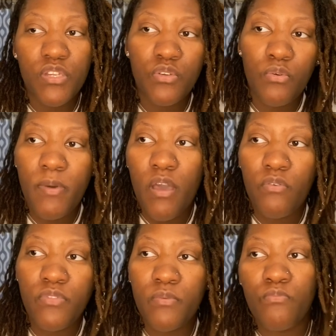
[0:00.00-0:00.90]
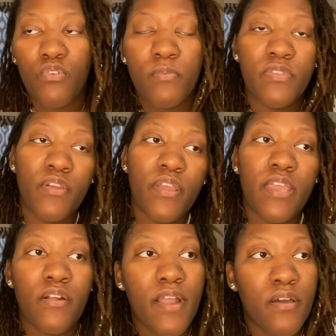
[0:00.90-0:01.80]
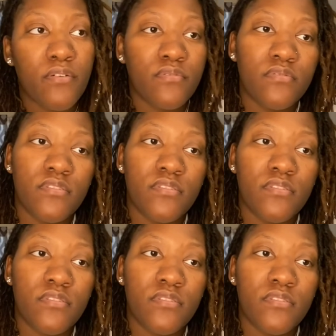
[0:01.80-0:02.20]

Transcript: do about them rubbing their hair out